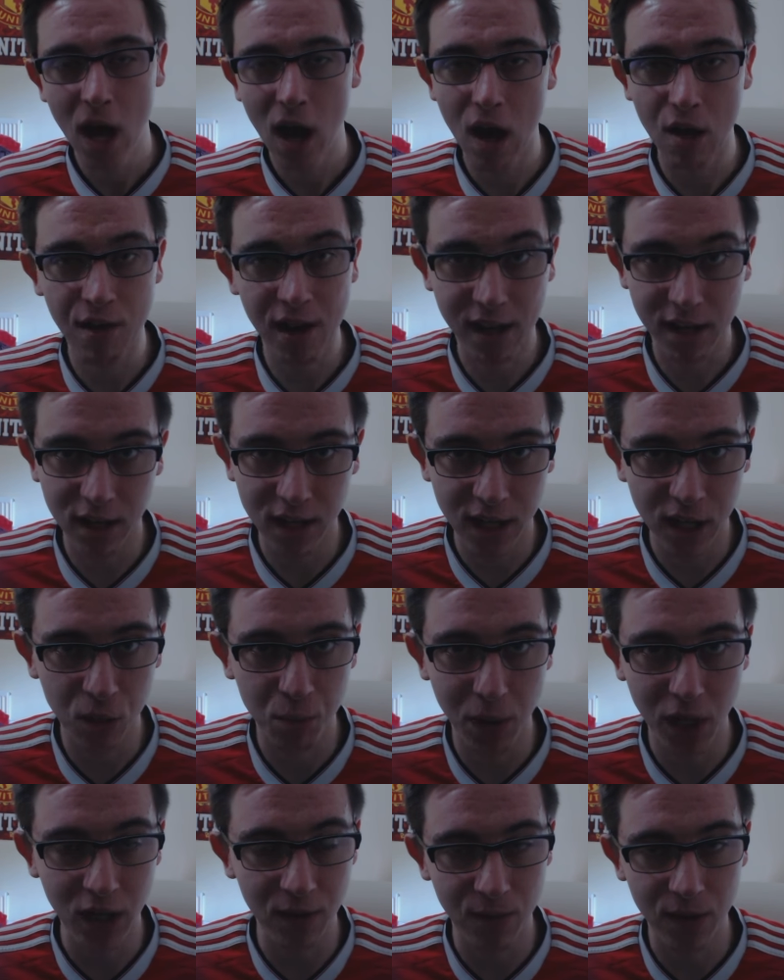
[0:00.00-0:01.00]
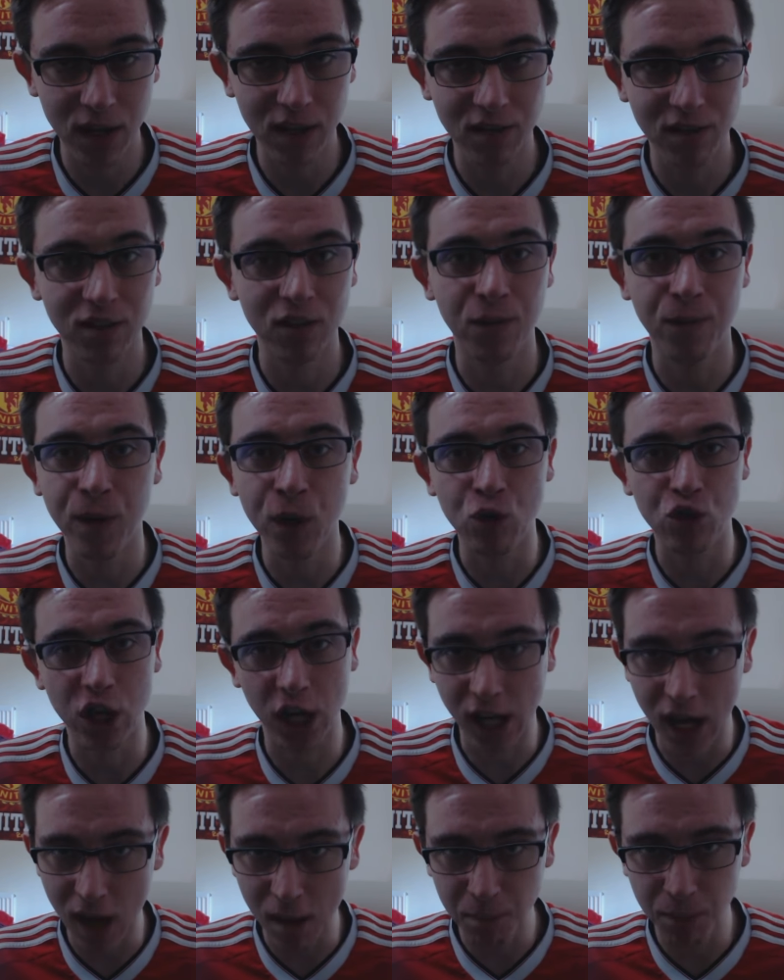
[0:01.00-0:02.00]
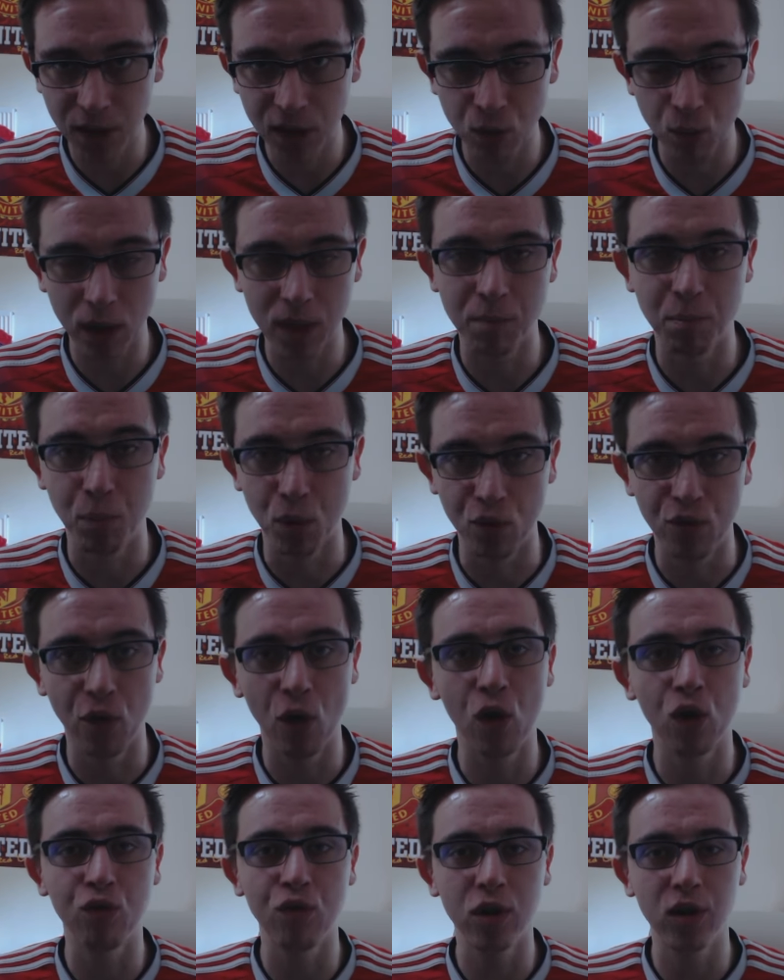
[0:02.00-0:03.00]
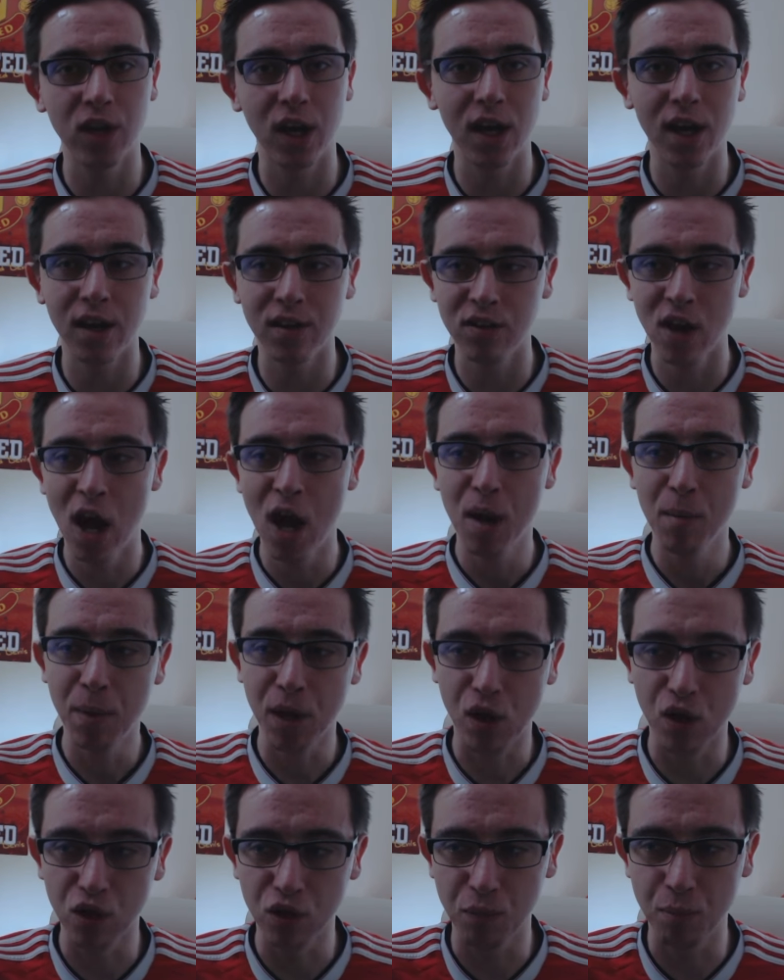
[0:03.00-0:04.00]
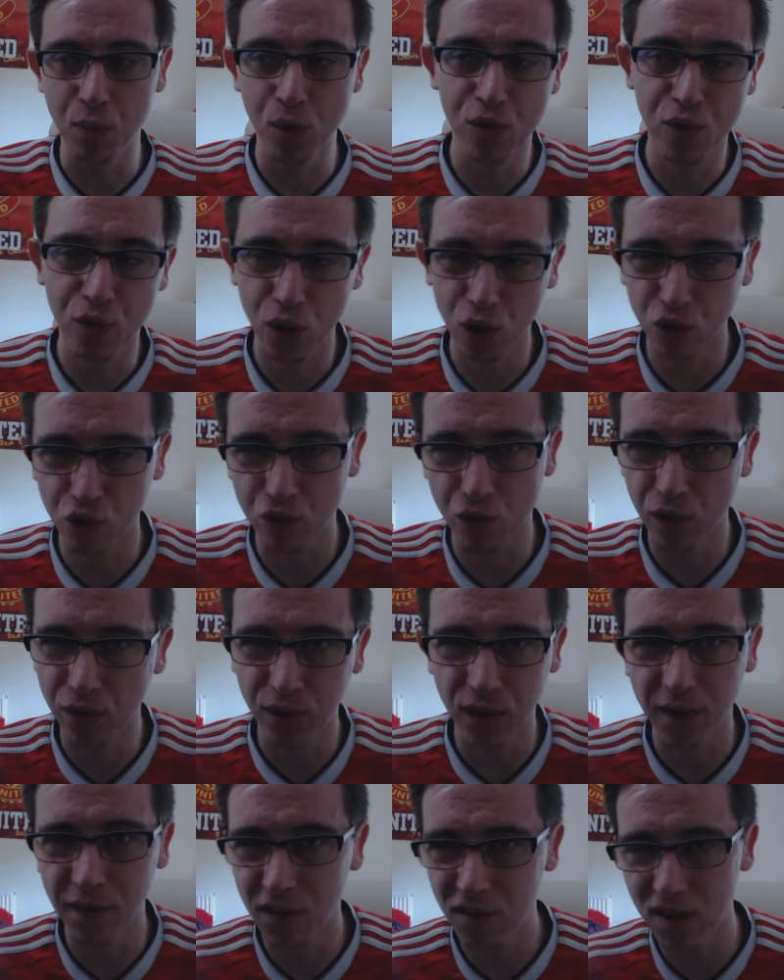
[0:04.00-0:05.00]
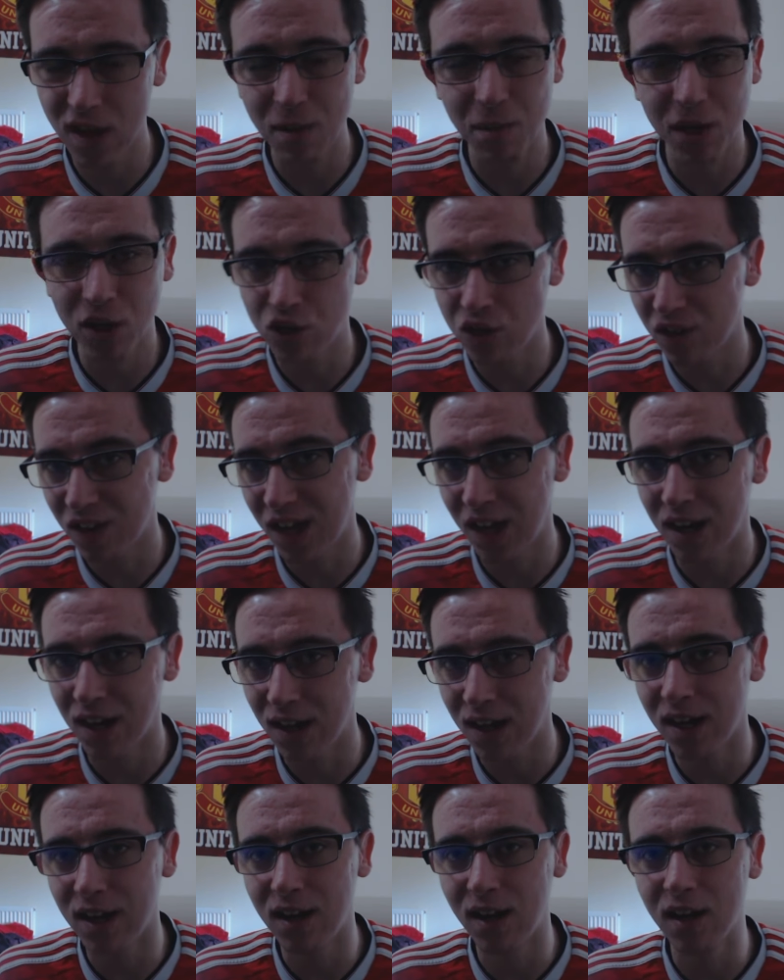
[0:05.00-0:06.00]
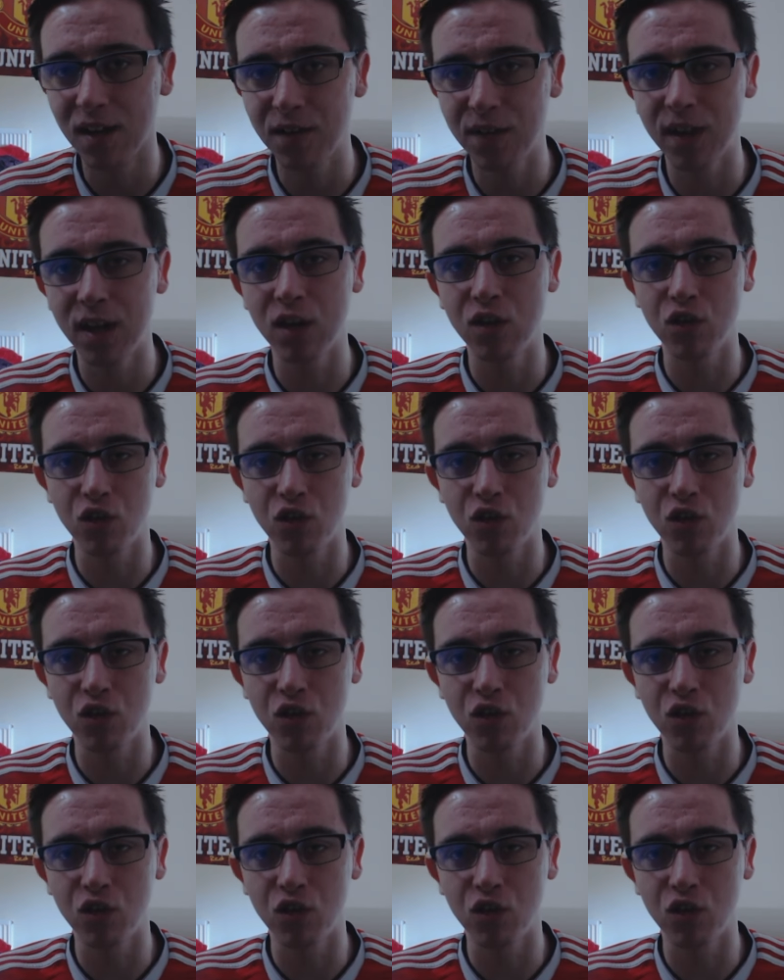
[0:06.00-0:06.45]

I reckon he'll be Juventus's future captain when Buffon retires because Buffon's roughly the same age as Chiellini, I think.